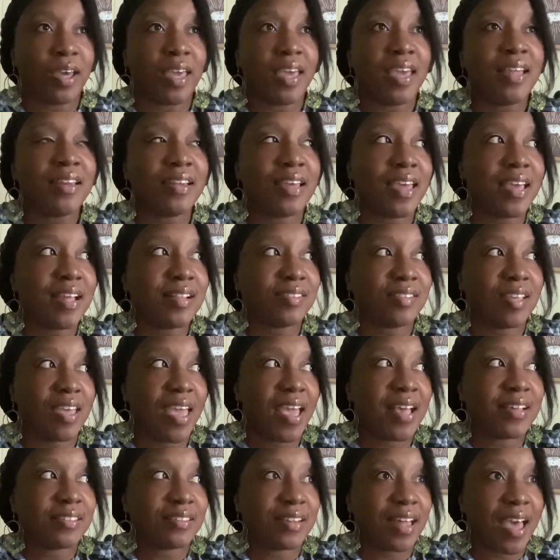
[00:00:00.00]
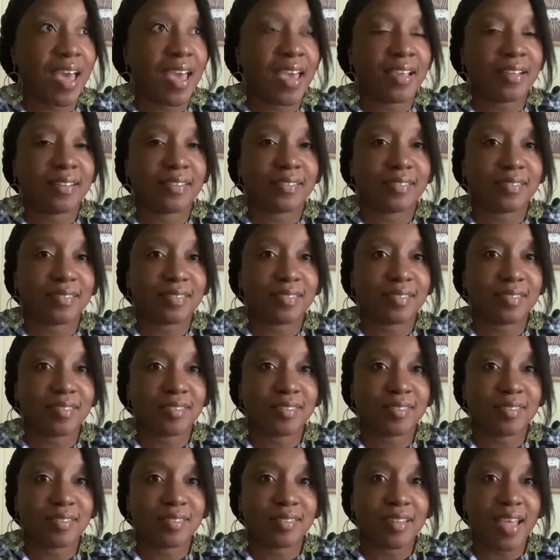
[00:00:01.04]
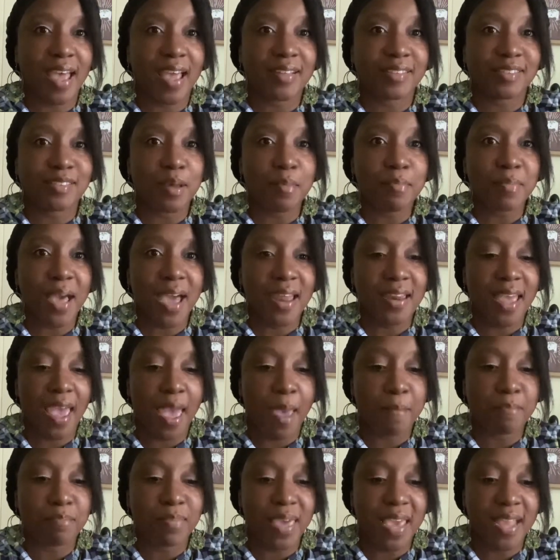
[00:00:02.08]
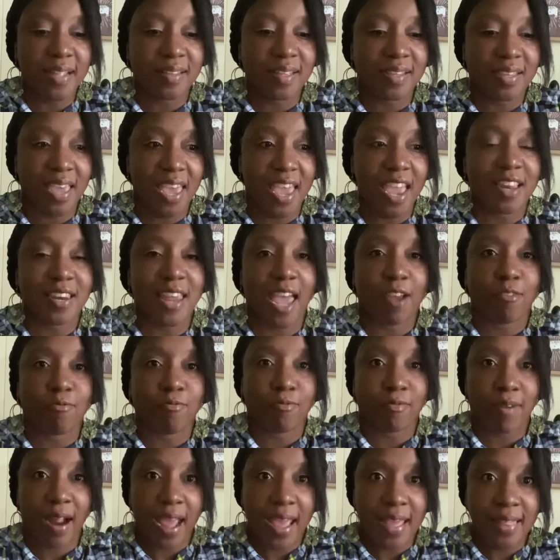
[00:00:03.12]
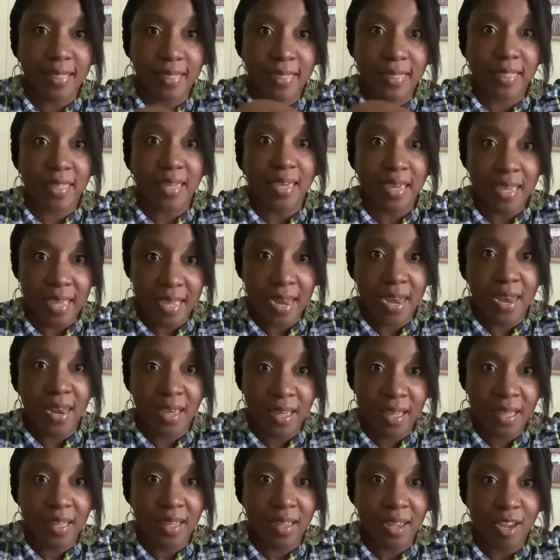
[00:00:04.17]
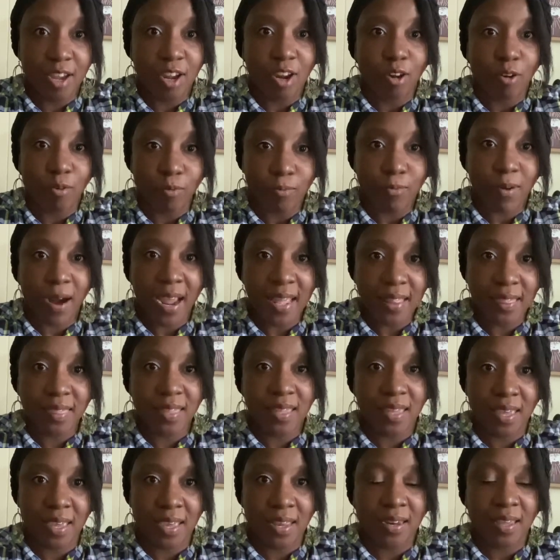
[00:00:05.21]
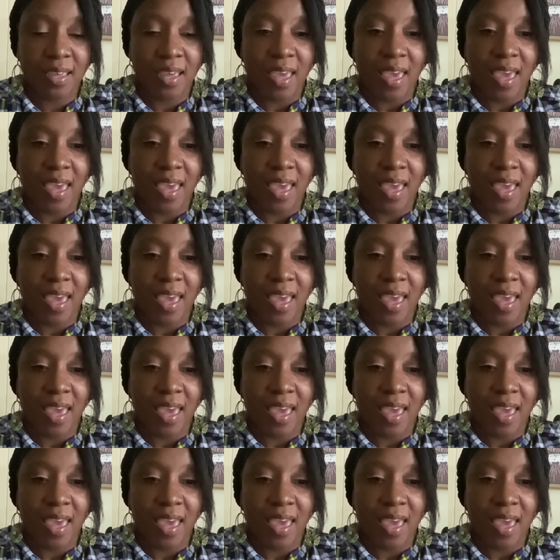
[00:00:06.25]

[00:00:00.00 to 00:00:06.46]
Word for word: It, it tastes like, like somebody had baked the cake like right then, right then.